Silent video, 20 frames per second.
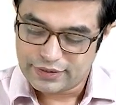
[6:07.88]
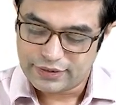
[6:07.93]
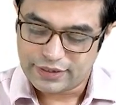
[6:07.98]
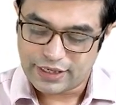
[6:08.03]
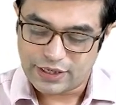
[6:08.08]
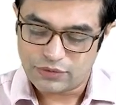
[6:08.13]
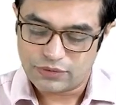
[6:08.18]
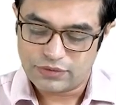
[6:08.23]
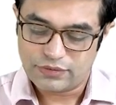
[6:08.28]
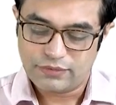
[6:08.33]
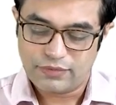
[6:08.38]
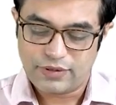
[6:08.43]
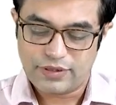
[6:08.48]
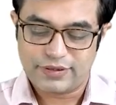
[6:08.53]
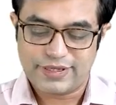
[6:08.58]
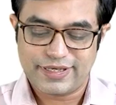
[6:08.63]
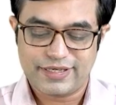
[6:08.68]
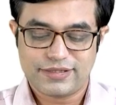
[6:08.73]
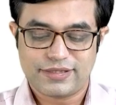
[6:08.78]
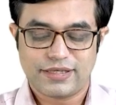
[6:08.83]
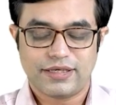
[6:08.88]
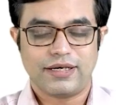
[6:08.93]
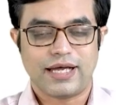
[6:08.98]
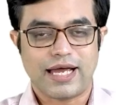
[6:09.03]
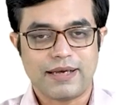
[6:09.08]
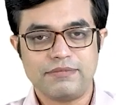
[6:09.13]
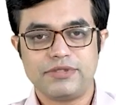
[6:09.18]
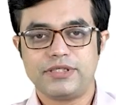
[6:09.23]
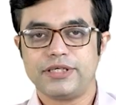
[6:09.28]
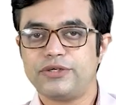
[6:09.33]
Now there is a
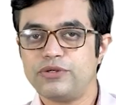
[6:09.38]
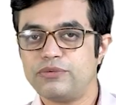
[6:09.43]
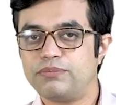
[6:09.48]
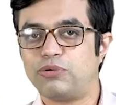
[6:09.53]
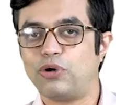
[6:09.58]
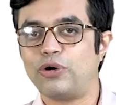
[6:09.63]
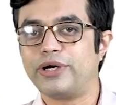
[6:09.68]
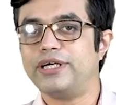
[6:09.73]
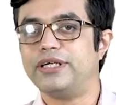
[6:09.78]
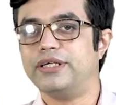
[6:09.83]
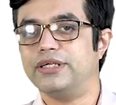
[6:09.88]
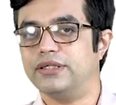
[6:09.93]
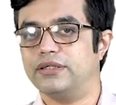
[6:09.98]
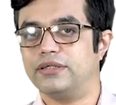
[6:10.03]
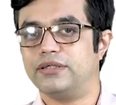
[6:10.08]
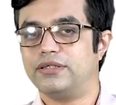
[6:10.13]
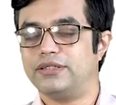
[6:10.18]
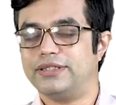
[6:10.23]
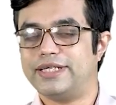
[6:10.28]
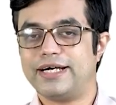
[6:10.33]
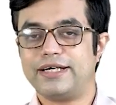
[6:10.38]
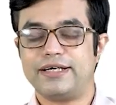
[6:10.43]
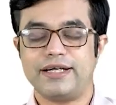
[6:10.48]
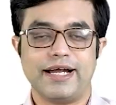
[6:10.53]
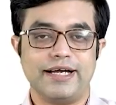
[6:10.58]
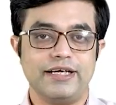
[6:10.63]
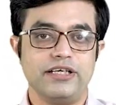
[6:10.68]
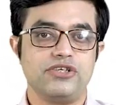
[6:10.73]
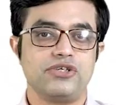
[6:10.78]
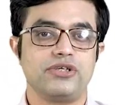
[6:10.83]
MCQ point here that
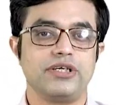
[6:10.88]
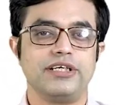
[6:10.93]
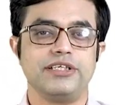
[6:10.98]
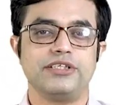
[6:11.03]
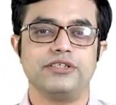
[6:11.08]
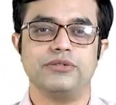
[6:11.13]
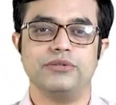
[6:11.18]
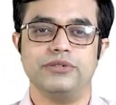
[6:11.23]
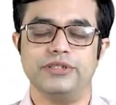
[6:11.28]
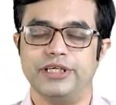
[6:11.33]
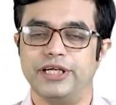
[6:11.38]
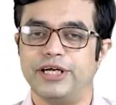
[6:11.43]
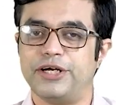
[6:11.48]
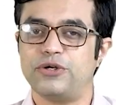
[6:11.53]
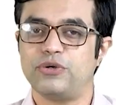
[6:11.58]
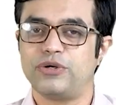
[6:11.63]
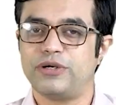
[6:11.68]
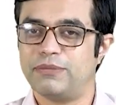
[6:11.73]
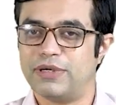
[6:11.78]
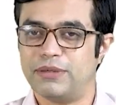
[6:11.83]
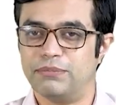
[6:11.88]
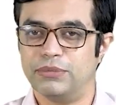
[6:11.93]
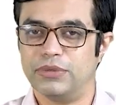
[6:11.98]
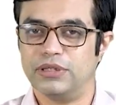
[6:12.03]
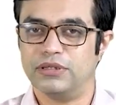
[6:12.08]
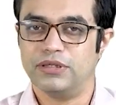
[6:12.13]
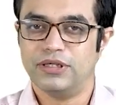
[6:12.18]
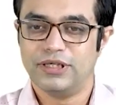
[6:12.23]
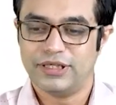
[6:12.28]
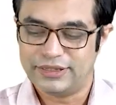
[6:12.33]
additionally you need to
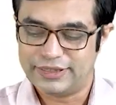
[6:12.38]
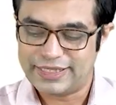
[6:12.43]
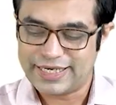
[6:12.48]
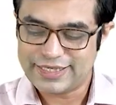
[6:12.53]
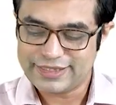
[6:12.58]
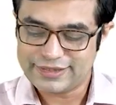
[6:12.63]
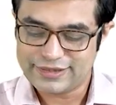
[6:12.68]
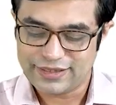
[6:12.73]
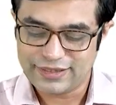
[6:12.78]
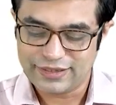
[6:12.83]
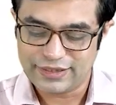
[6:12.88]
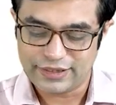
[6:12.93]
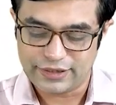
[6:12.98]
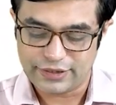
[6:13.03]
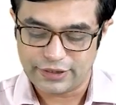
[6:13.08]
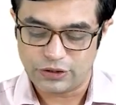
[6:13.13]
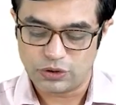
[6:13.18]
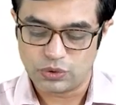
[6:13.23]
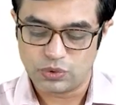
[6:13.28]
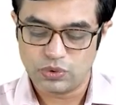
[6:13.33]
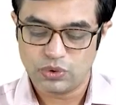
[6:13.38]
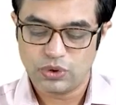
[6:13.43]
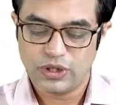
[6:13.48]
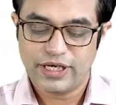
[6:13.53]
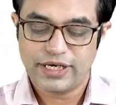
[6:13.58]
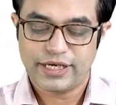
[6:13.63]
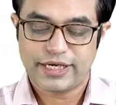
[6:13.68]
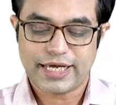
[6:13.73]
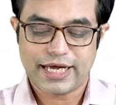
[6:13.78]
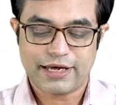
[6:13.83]
remember that is related to
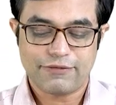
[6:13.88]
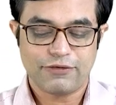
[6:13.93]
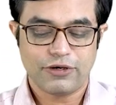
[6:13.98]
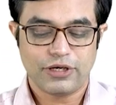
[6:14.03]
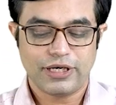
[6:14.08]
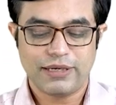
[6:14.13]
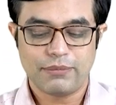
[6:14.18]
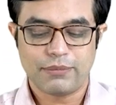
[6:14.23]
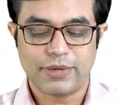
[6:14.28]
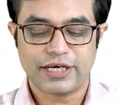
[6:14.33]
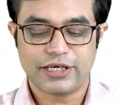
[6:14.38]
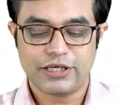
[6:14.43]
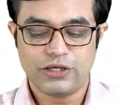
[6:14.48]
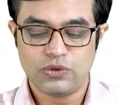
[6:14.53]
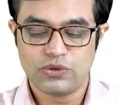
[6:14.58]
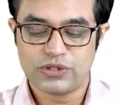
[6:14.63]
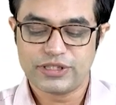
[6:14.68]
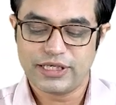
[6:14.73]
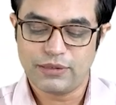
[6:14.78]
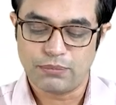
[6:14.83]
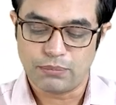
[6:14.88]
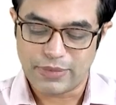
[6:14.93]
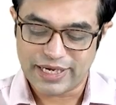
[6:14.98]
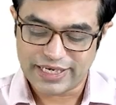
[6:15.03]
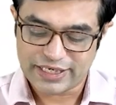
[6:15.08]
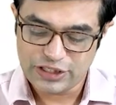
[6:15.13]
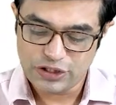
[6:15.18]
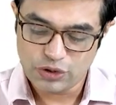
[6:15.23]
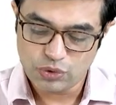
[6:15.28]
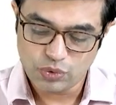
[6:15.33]
cafe au lait macules in
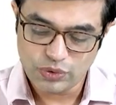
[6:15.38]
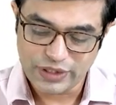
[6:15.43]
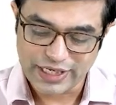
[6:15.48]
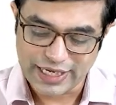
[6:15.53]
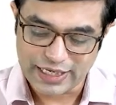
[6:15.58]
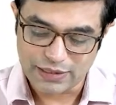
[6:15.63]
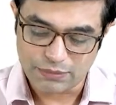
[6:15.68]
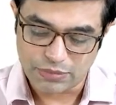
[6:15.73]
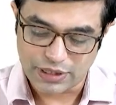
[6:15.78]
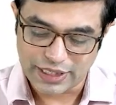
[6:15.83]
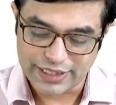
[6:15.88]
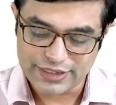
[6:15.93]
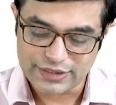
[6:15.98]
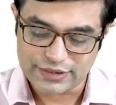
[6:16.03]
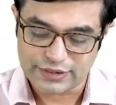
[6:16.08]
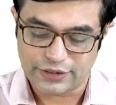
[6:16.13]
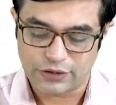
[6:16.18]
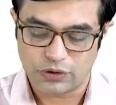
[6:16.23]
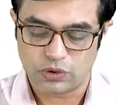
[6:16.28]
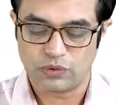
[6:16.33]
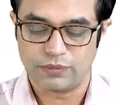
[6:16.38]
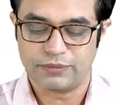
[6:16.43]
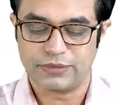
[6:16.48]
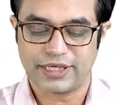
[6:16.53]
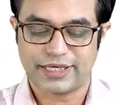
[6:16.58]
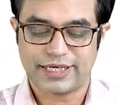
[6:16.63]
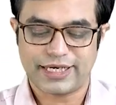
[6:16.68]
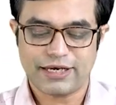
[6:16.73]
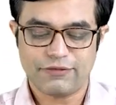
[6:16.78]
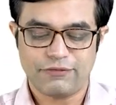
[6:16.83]
McCune-Albright syndrome.
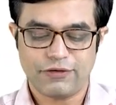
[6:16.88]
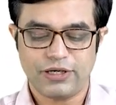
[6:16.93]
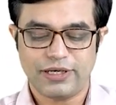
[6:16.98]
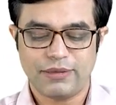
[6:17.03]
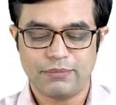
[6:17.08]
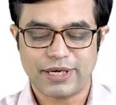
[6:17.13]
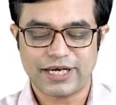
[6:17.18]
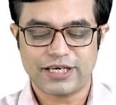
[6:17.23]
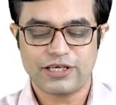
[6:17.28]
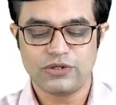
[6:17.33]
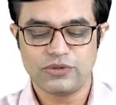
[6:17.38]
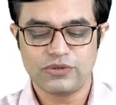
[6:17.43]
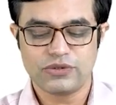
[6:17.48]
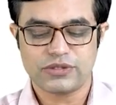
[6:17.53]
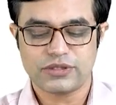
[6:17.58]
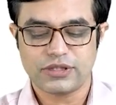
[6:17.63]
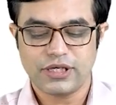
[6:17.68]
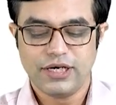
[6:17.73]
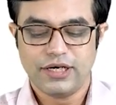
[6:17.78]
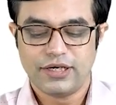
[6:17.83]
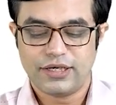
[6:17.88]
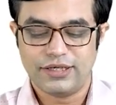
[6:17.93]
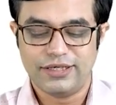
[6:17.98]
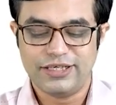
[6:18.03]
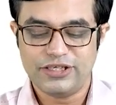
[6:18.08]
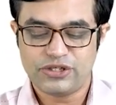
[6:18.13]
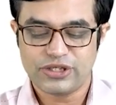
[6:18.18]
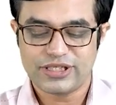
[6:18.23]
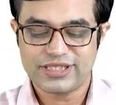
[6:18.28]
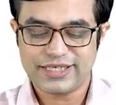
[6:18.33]
The cafe au lait macules
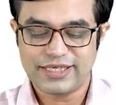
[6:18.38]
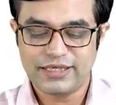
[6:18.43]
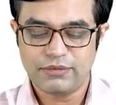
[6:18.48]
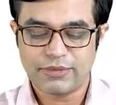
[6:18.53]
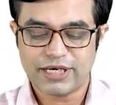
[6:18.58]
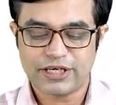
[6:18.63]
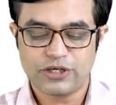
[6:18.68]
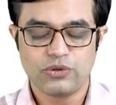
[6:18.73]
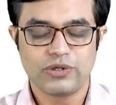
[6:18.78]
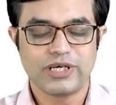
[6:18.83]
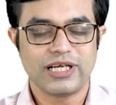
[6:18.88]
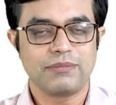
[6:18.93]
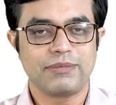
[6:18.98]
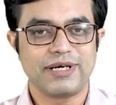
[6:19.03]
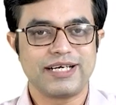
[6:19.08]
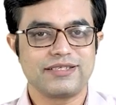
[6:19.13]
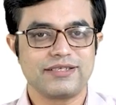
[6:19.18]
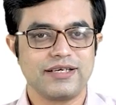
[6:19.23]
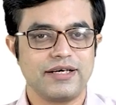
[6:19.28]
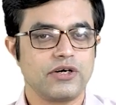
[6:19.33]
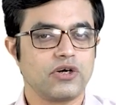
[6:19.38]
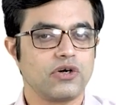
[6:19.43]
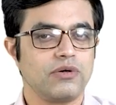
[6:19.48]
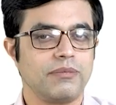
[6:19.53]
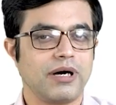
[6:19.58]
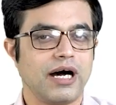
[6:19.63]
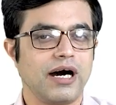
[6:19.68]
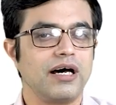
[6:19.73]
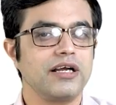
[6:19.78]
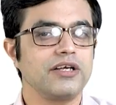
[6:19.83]
lesions in McCune-Albright
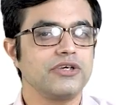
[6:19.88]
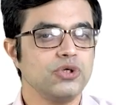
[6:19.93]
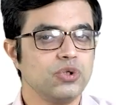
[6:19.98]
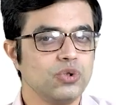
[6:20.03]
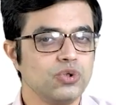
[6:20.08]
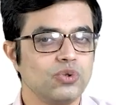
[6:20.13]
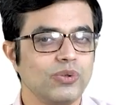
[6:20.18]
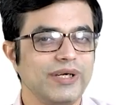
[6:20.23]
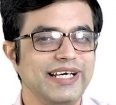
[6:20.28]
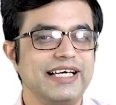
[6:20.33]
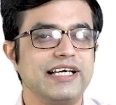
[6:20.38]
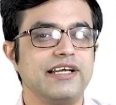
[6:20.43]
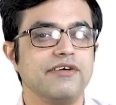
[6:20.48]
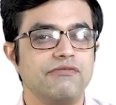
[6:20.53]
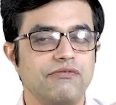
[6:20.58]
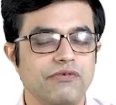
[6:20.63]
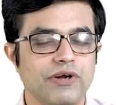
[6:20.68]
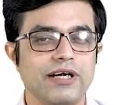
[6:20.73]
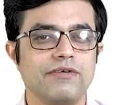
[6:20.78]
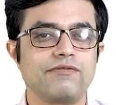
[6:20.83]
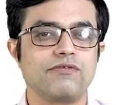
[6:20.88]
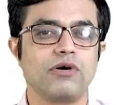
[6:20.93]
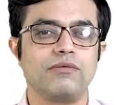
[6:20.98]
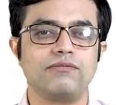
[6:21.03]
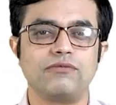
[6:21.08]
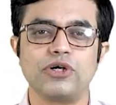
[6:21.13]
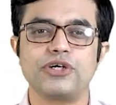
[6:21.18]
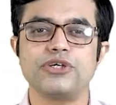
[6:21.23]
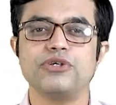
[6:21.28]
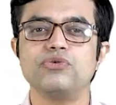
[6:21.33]
syndrome are usually different
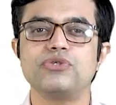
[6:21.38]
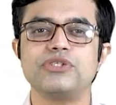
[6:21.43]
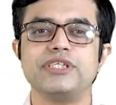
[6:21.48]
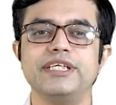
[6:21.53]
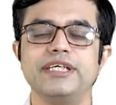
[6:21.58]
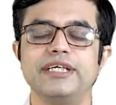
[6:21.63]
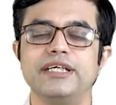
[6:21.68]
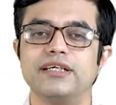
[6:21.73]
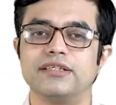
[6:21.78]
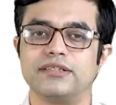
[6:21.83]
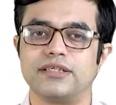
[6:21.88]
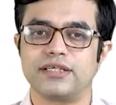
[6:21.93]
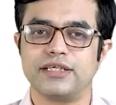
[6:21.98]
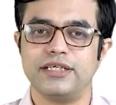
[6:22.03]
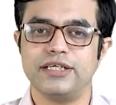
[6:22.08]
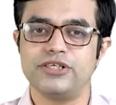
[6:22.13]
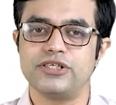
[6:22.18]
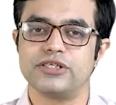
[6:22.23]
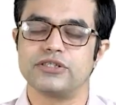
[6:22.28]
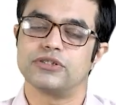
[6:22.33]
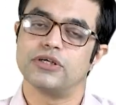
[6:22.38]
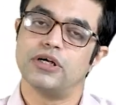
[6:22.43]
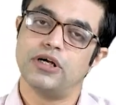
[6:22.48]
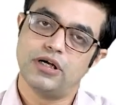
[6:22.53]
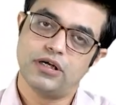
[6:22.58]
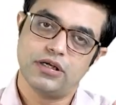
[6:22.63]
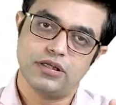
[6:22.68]
from what you see in other conditions.